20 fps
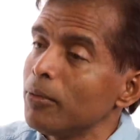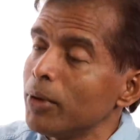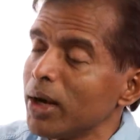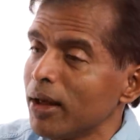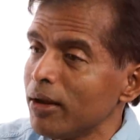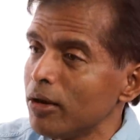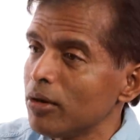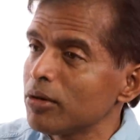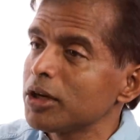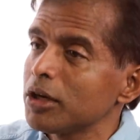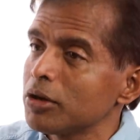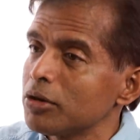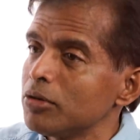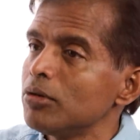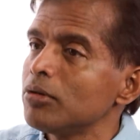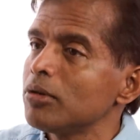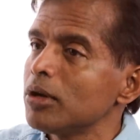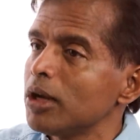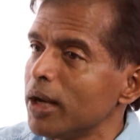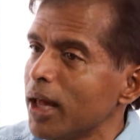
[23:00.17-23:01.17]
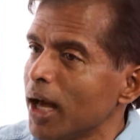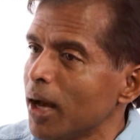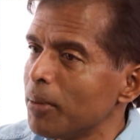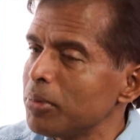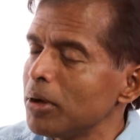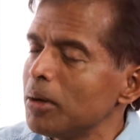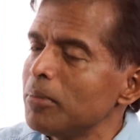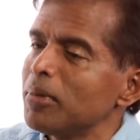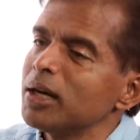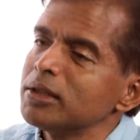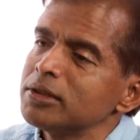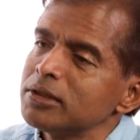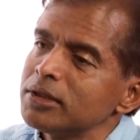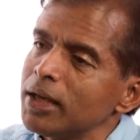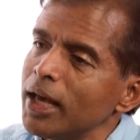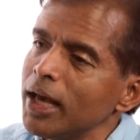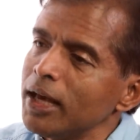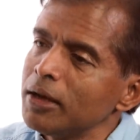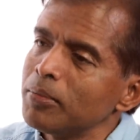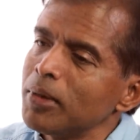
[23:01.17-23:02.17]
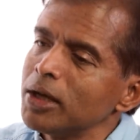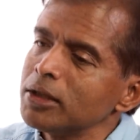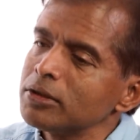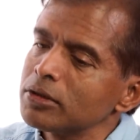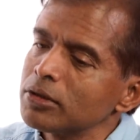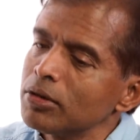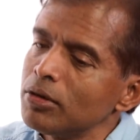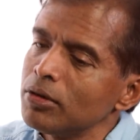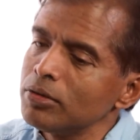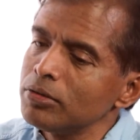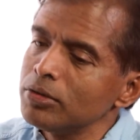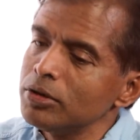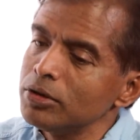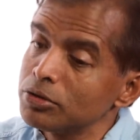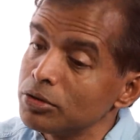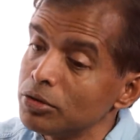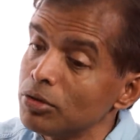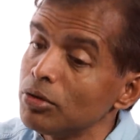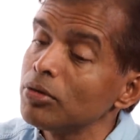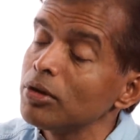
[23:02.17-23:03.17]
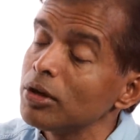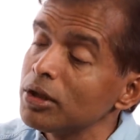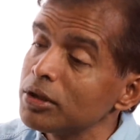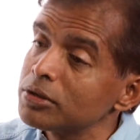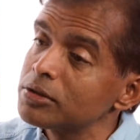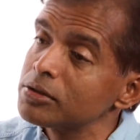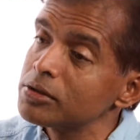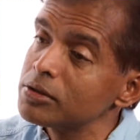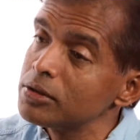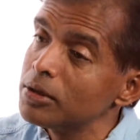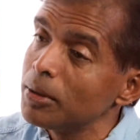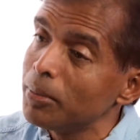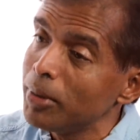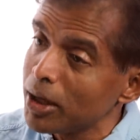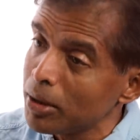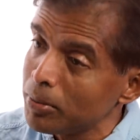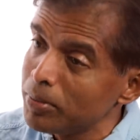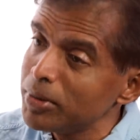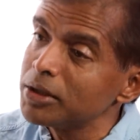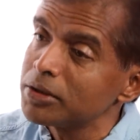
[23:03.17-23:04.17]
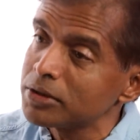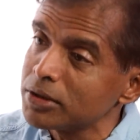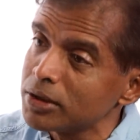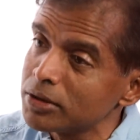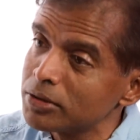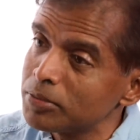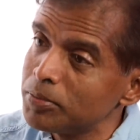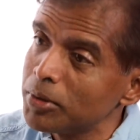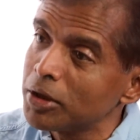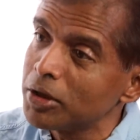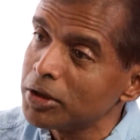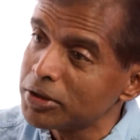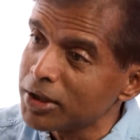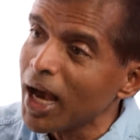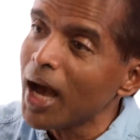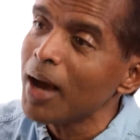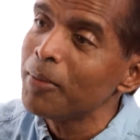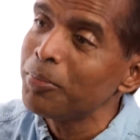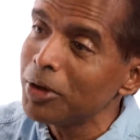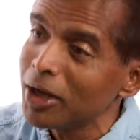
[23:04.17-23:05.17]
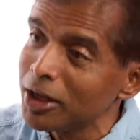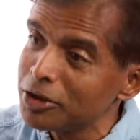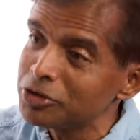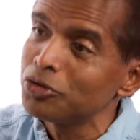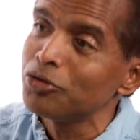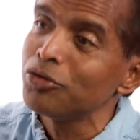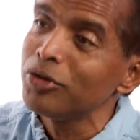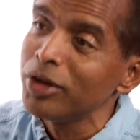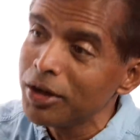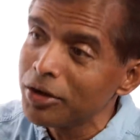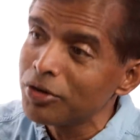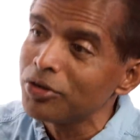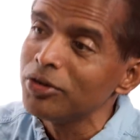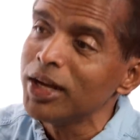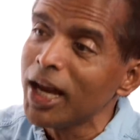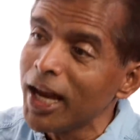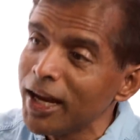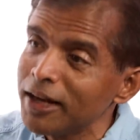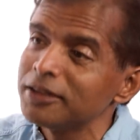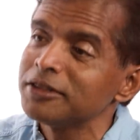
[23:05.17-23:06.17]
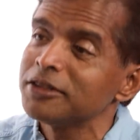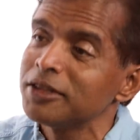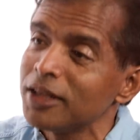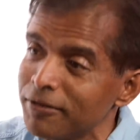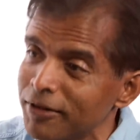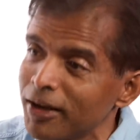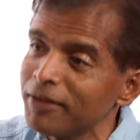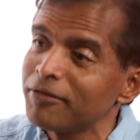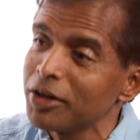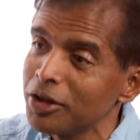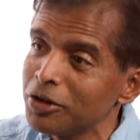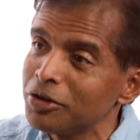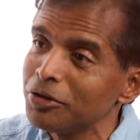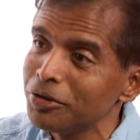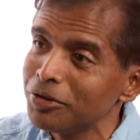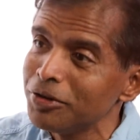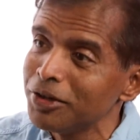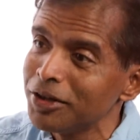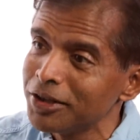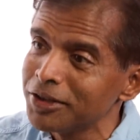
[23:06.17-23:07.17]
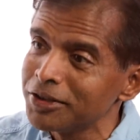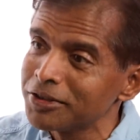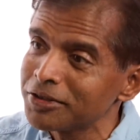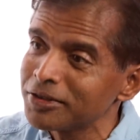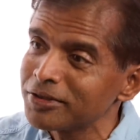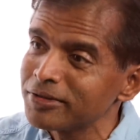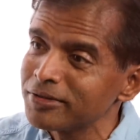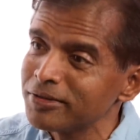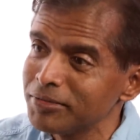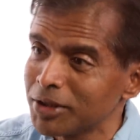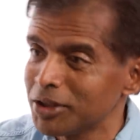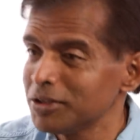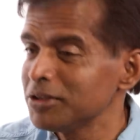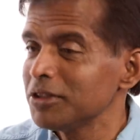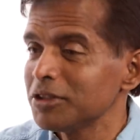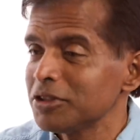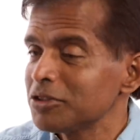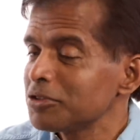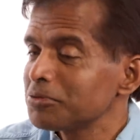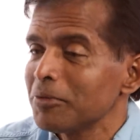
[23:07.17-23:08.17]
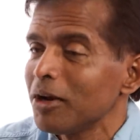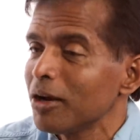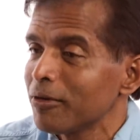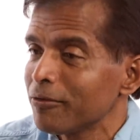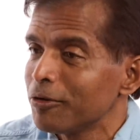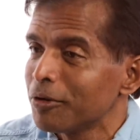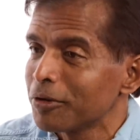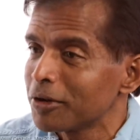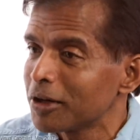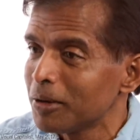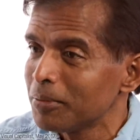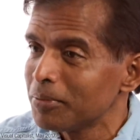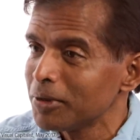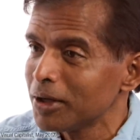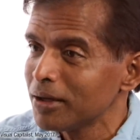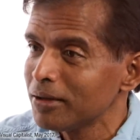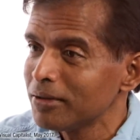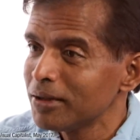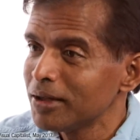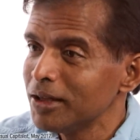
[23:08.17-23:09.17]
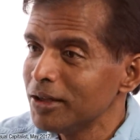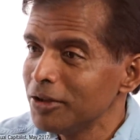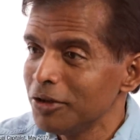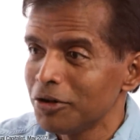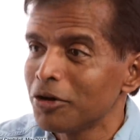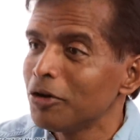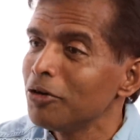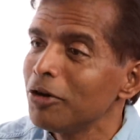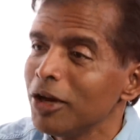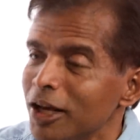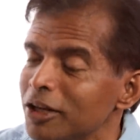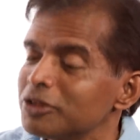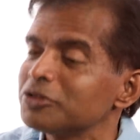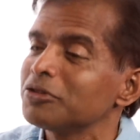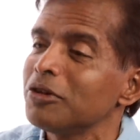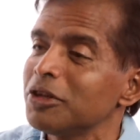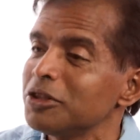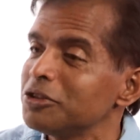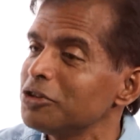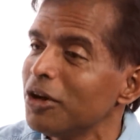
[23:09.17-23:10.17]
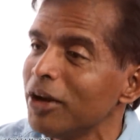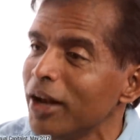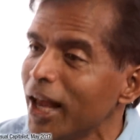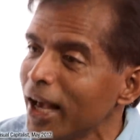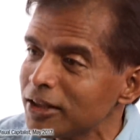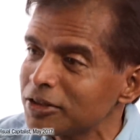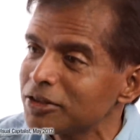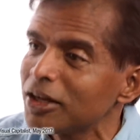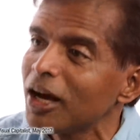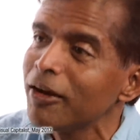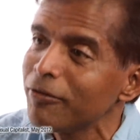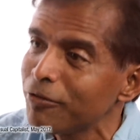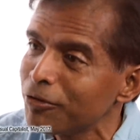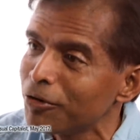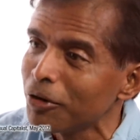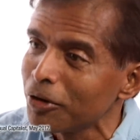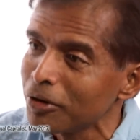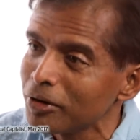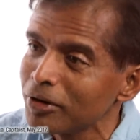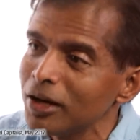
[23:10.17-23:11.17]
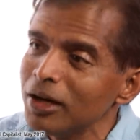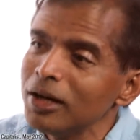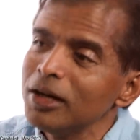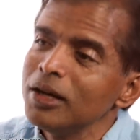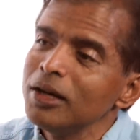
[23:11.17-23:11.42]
when I looked at Google and Apple about eight months ago, is Google is the better business because Apple mm-hmm. has to recreate itself every two years because it's a smartphone company. Mm-hmm. You're only as good as your next iPhone.